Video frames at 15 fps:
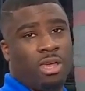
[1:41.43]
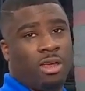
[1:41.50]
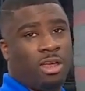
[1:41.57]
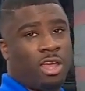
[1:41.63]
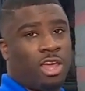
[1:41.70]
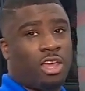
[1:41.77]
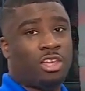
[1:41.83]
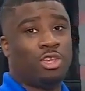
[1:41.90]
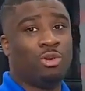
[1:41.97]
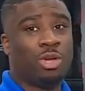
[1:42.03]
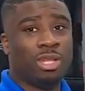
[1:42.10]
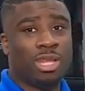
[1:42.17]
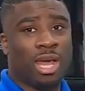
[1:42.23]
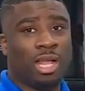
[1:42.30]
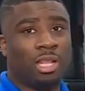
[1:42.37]
here, you
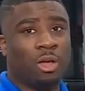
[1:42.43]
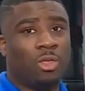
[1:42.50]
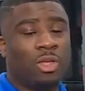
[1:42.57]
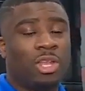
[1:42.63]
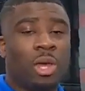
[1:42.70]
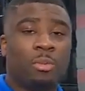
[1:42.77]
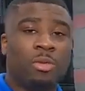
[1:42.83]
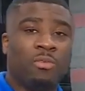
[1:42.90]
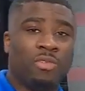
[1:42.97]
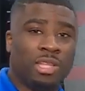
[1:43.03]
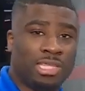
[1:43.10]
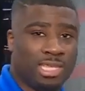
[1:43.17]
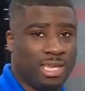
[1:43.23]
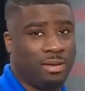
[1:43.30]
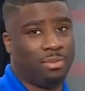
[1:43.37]
can download the
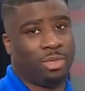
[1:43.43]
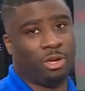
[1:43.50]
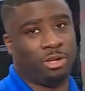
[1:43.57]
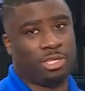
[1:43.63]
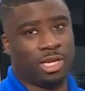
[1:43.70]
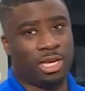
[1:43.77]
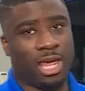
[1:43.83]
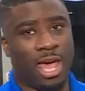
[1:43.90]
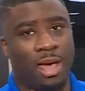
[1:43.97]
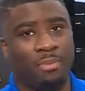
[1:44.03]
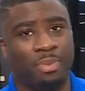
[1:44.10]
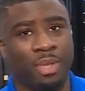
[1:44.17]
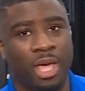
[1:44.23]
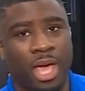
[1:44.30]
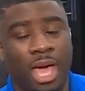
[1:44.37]
WVTM 13 app.